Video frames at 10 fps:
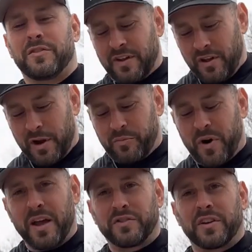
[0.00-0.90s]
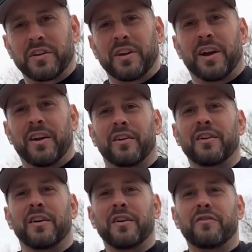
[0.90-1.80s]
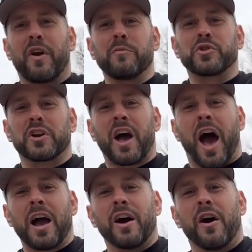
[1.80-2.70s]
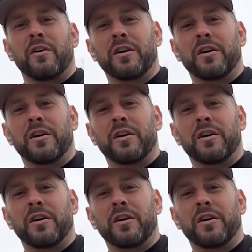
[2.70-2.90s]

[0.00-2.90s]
Dylan a present here from Chicago.